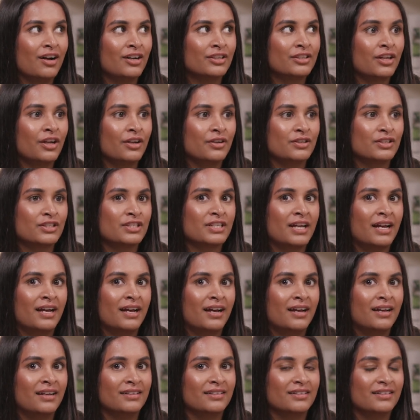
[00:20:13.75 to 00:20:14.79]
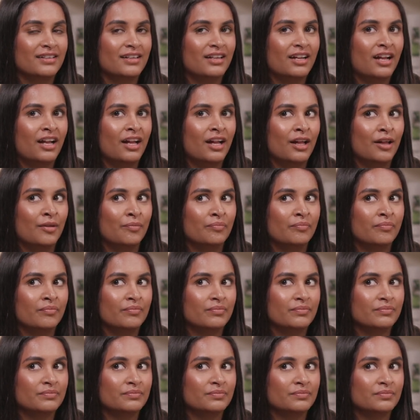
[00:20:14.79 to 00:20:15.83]
I don't share a
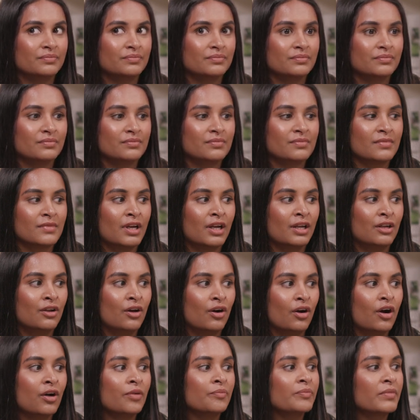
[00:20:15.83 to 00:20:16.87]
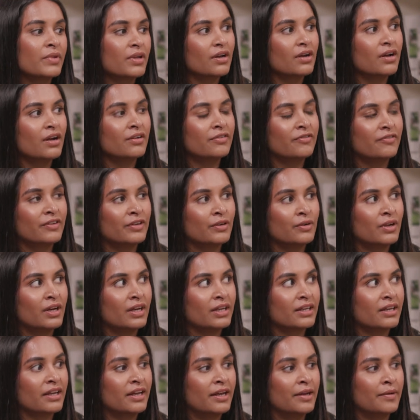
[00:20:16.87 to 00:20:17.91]
lot. I feel
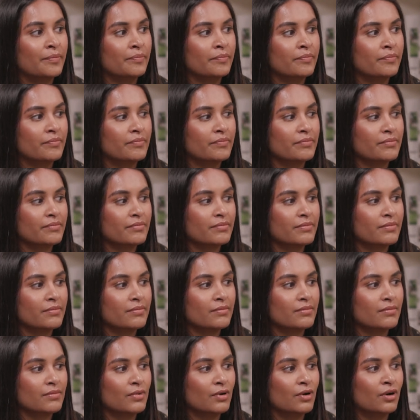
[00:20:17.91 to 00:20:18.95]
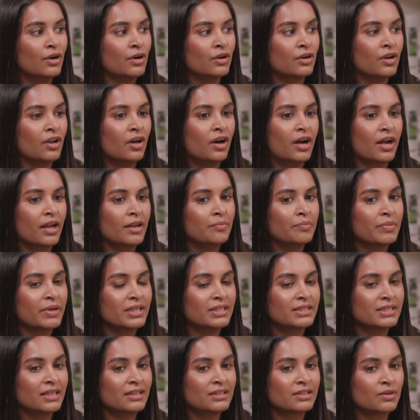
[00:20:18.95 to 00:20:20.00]
like online,
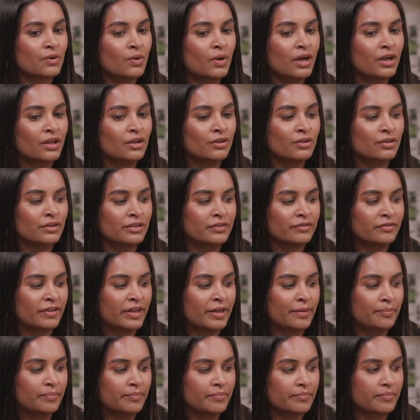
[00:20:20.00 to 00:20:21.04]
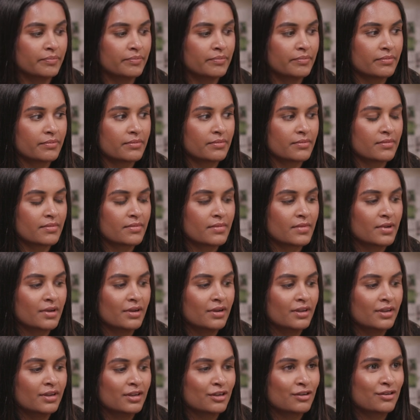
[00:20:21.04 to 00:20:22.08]
because there's quite a lot of
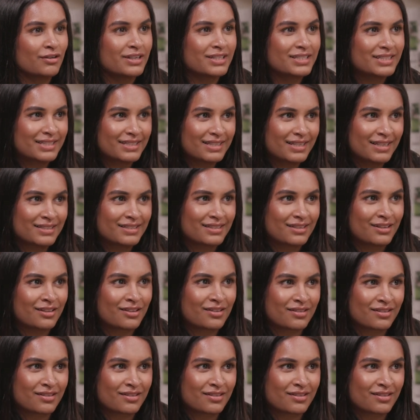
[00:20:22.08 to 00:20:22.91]
criticism.